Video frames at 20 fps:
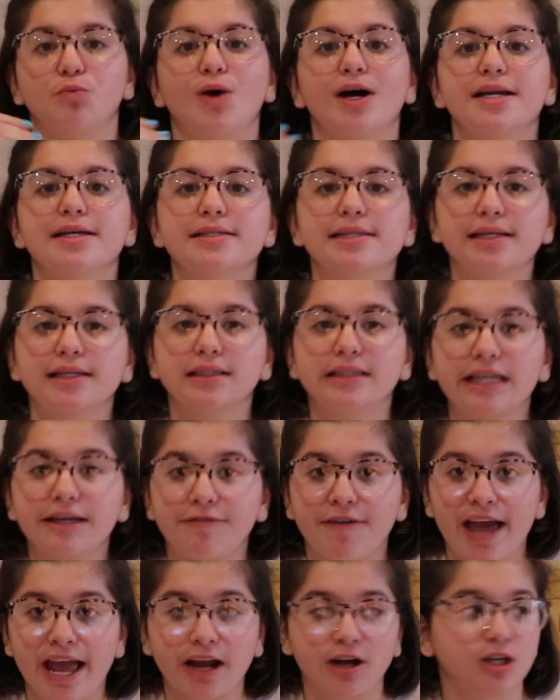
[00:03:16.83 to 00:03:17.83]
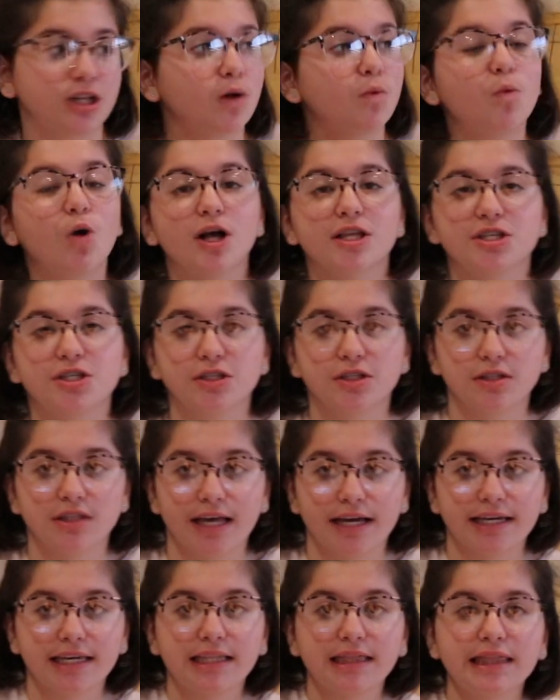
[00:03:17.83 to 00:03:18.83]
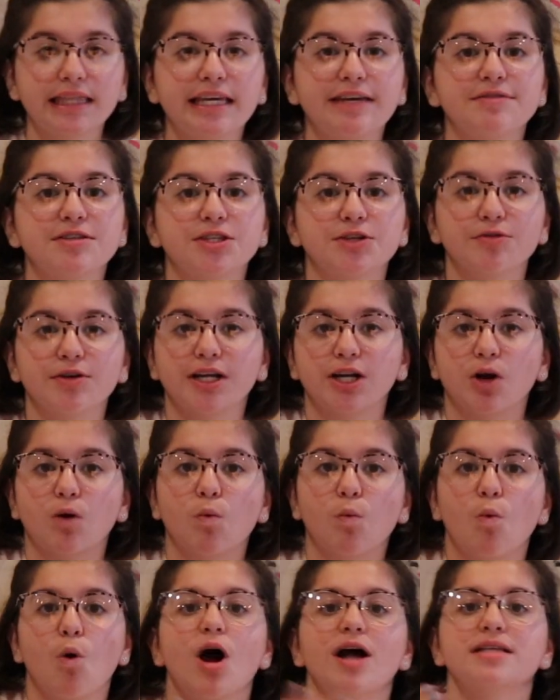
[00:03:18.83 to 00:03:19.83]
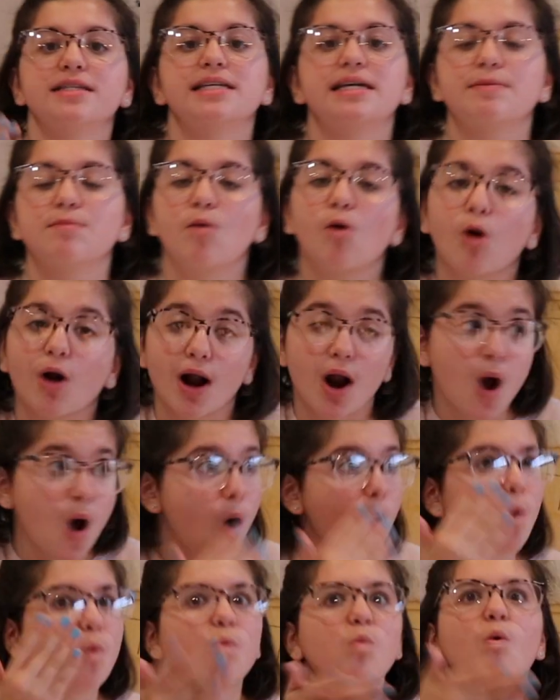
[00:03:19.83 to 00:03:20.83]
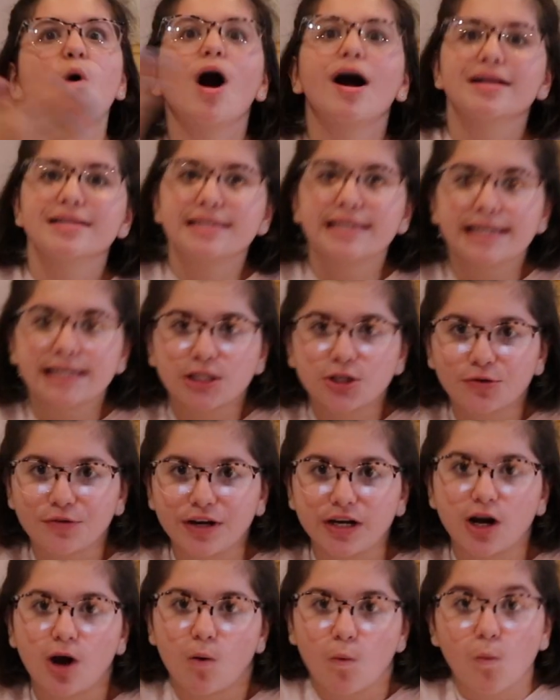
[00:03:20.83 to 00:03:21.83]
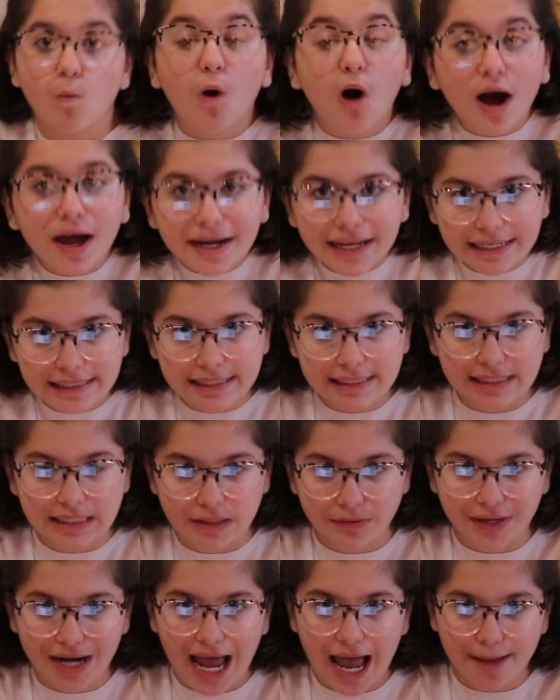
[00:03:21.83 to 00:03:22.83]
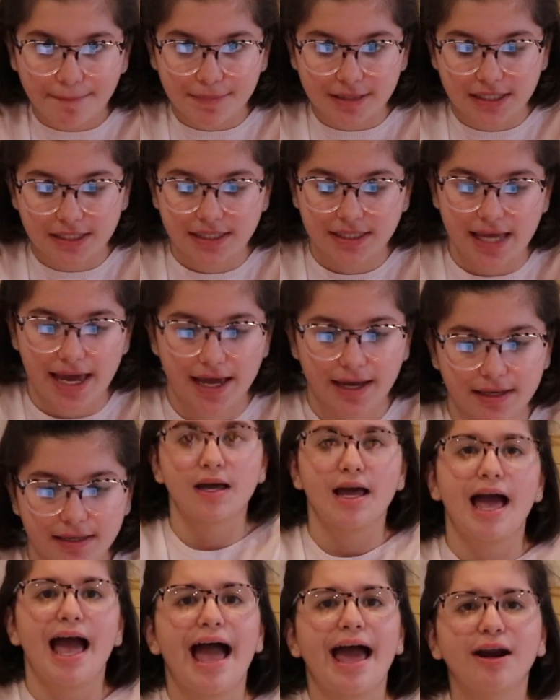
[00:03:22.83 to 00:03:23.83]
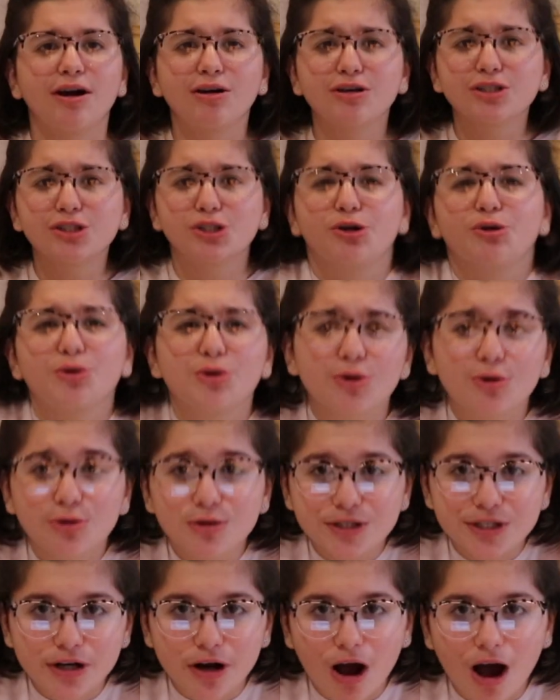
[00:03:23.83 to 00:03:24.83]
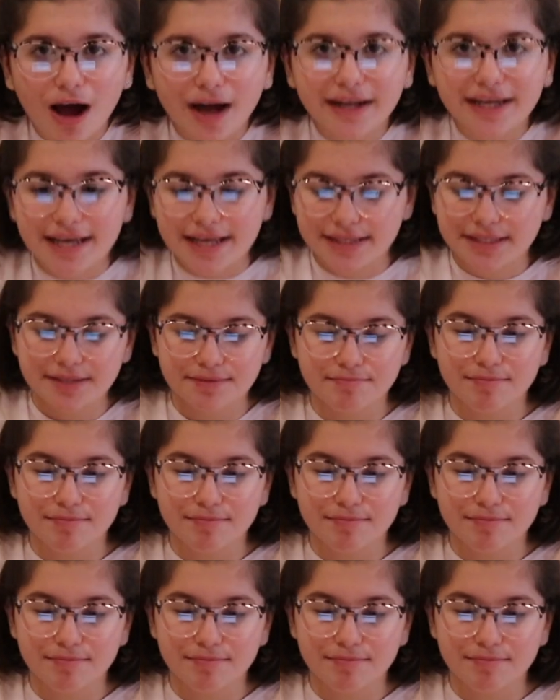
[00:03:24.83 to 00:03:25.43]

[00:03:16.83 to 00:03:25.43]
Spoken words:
What is the cliffhanger that leaves the reader wanting more, wanting to read on, wanting to see what happens next? And also, who's your audience?